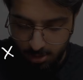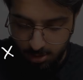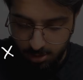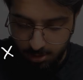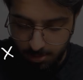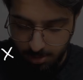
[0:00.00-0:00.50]

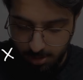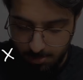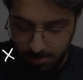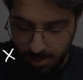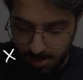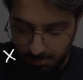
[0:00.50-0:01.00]
So it
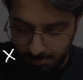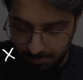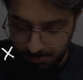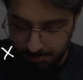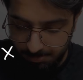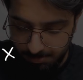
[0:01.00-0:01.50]
comes down
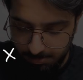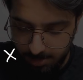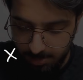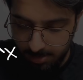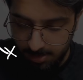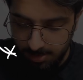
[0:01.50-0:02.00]

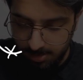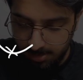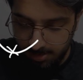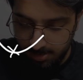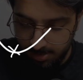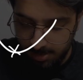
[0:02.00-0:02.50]
like this,
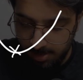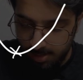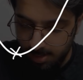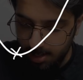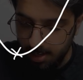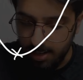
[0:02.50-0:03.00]

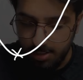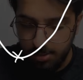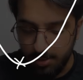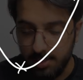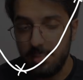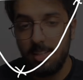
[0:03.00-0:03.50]
and as
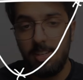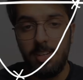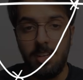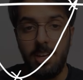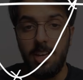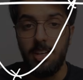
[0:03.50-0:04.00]
you can see,
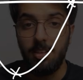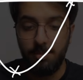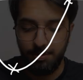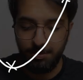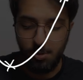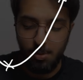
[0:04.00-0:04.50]
it
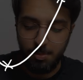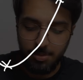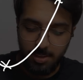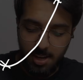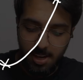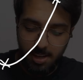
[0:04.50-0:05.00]

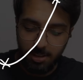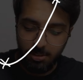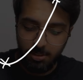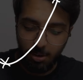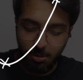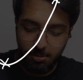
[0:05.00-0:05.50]
forms a
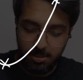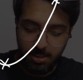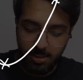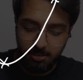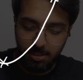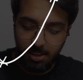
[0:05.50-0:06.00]

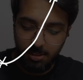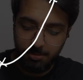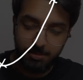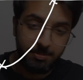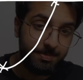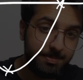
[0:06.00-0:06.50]
cosine
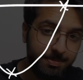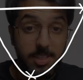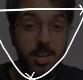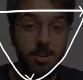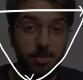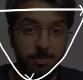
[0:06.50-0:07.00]
graph.
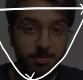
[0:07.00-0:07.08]
Now,